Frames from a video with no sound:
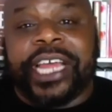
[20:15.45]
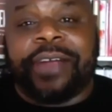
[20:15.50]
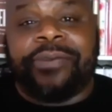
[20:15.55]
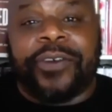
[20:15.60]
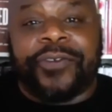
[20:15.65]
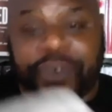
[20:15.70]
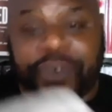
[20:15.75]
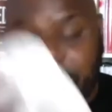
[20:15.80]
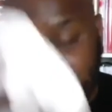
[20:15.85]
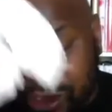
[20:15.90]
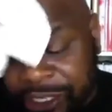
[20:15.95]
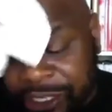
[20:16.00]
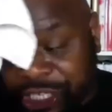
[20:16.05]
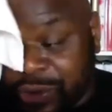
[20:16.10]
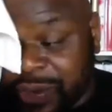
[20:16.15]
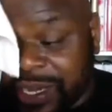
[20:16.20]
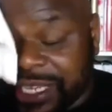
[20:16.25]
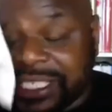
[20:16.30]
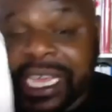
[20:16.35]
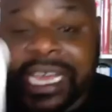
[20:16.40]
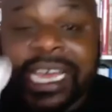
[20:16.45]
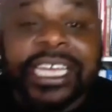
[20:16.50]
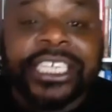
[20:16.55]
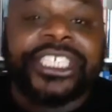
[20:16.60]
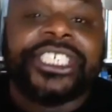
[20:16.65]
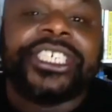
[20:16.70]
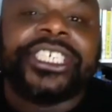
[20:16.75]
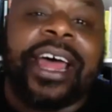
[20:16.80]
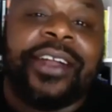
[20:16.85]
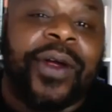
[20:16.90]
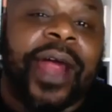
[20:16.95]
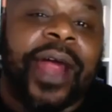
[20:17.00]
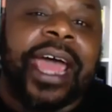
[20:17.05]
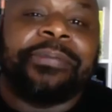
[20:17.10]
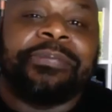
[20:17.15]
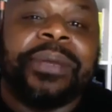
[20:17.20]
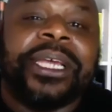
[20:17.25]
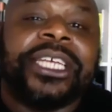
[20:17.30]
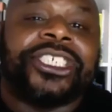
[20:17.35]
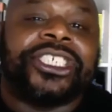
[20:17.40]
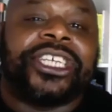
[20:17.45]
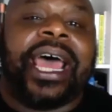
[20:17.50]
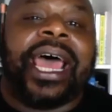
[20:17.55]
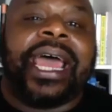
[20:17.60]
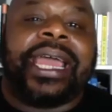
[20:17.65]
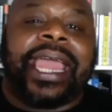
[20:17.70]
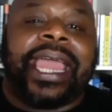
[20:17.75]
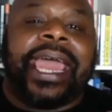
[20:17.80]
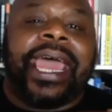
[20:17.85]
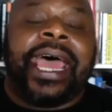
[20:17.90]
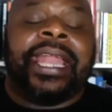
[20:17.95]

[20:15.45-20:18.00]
they're referred to as Shadrach, Meshach,